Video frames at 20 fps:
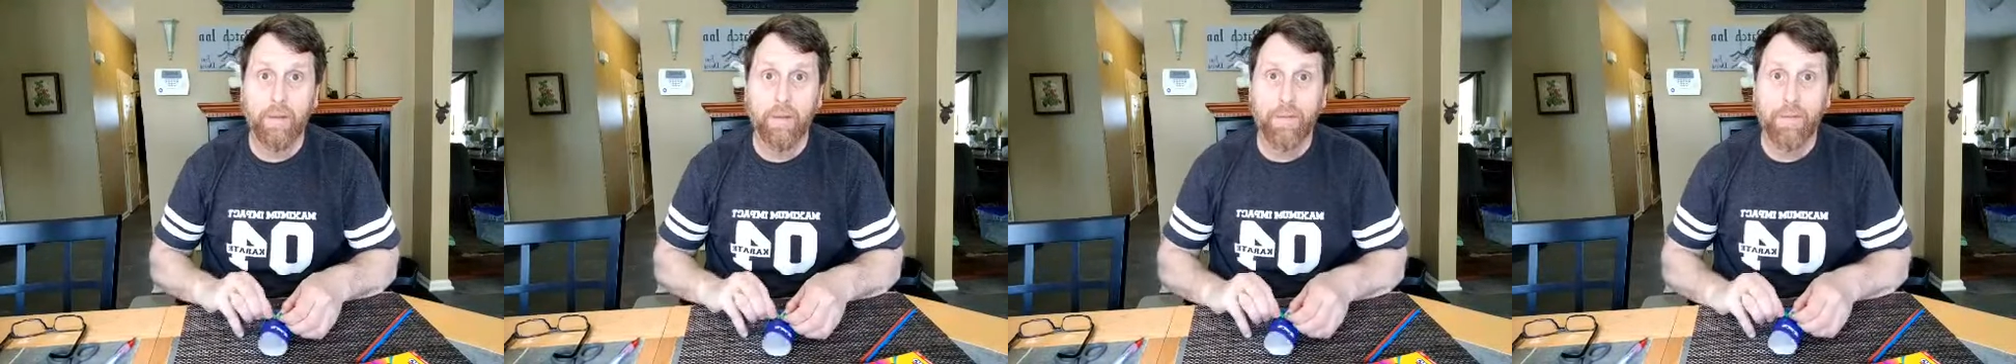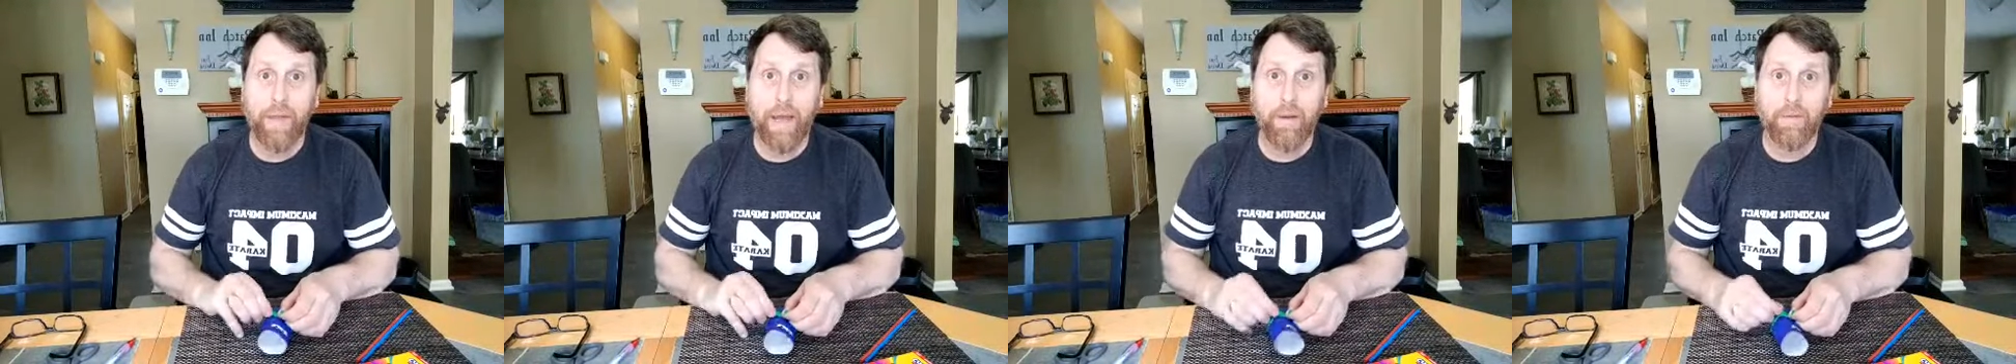
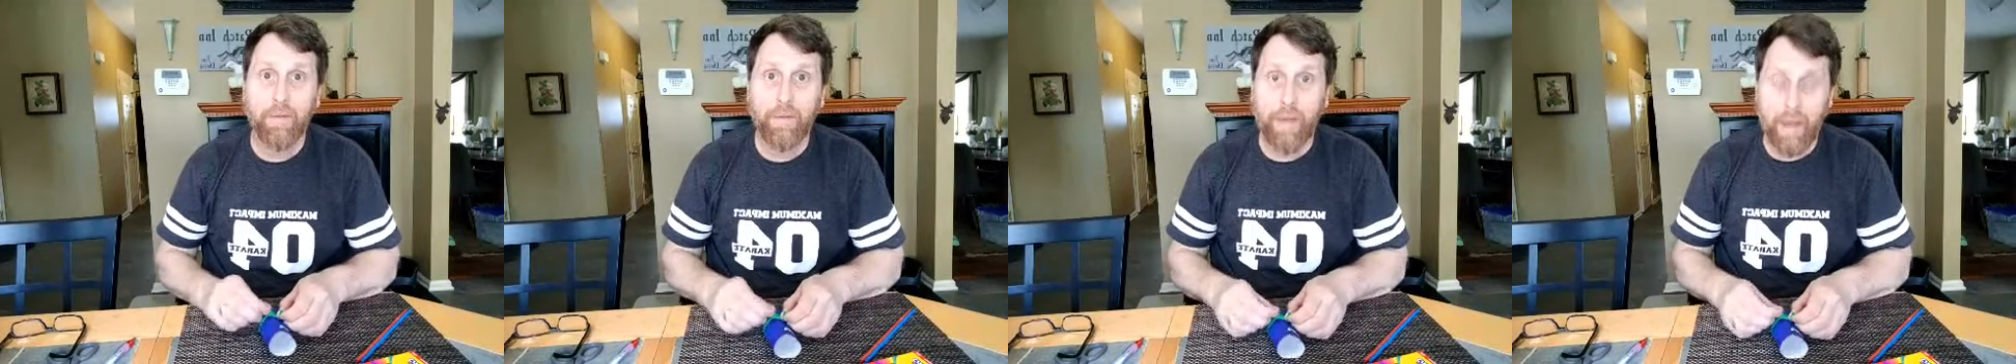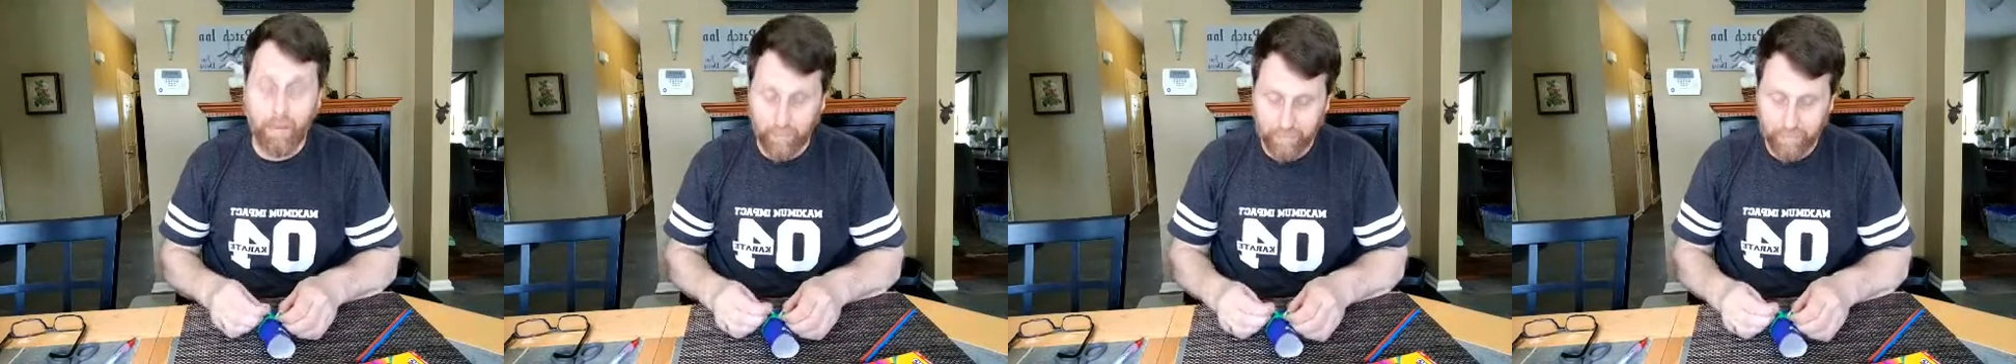
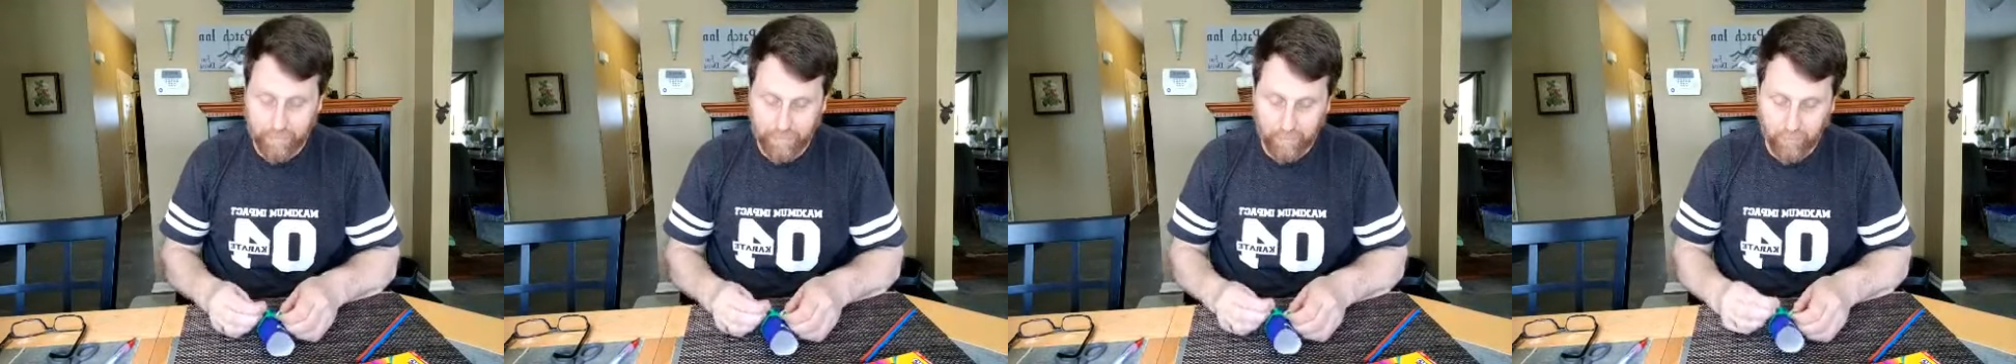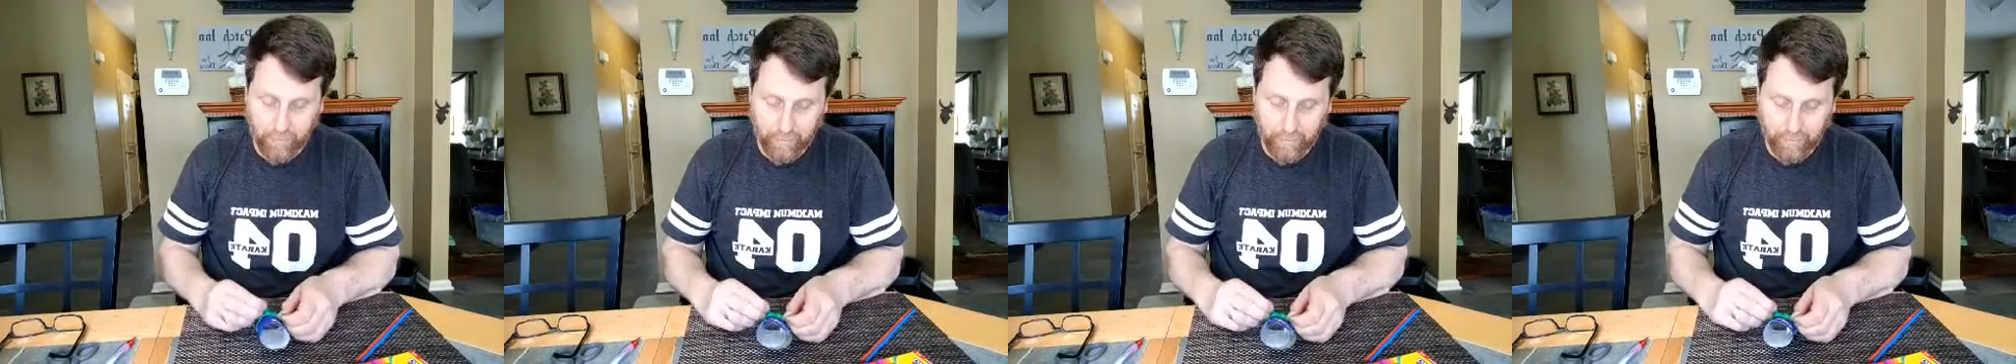that would be a
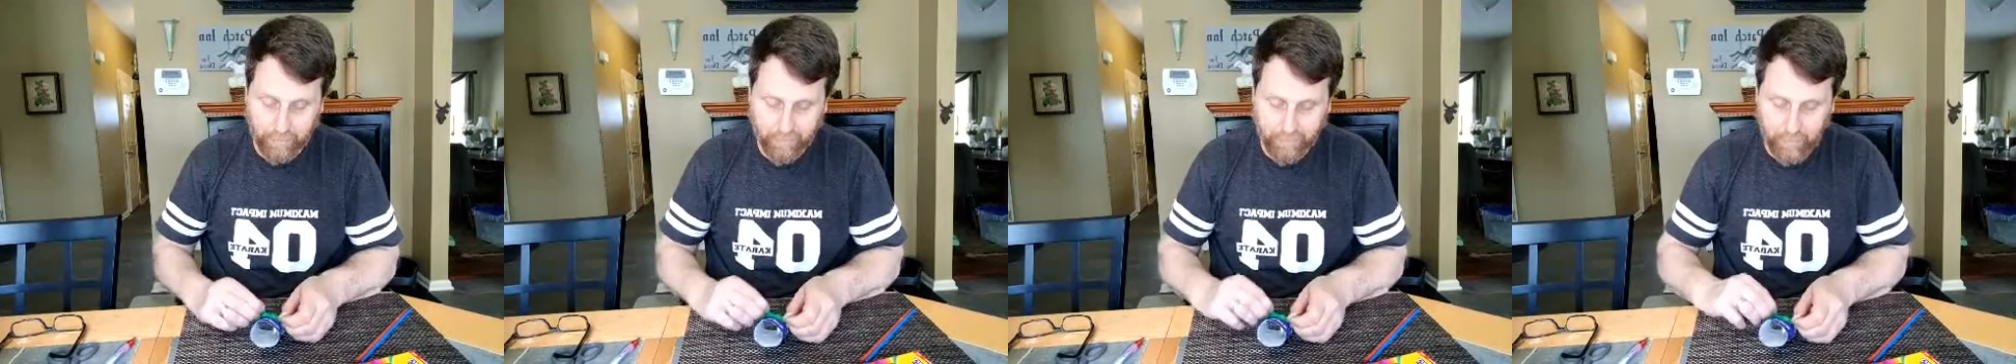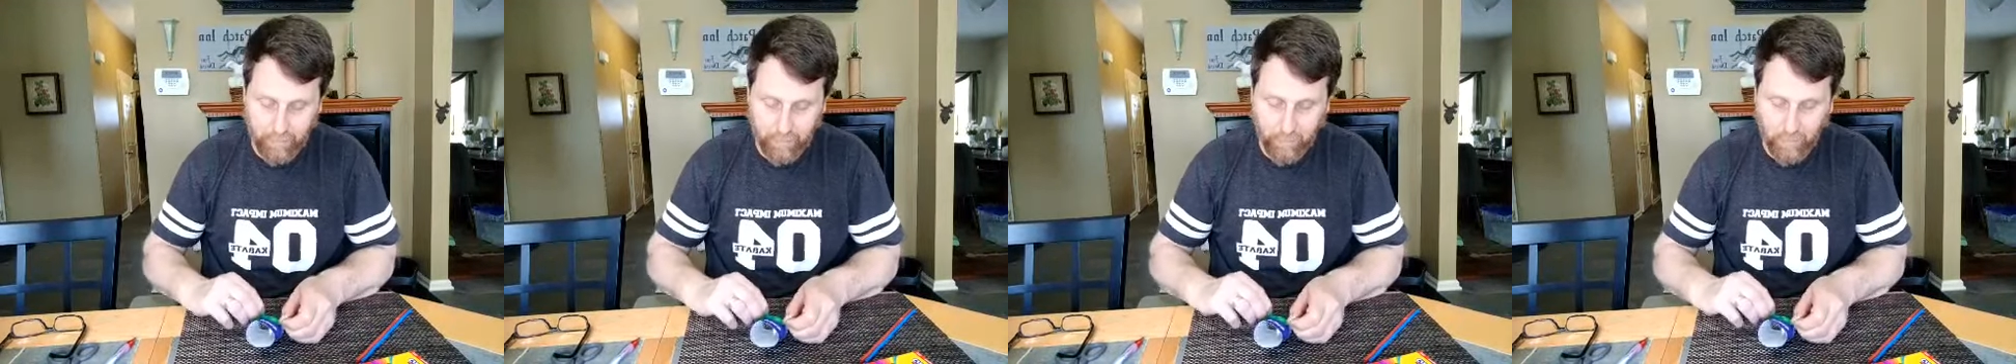really fun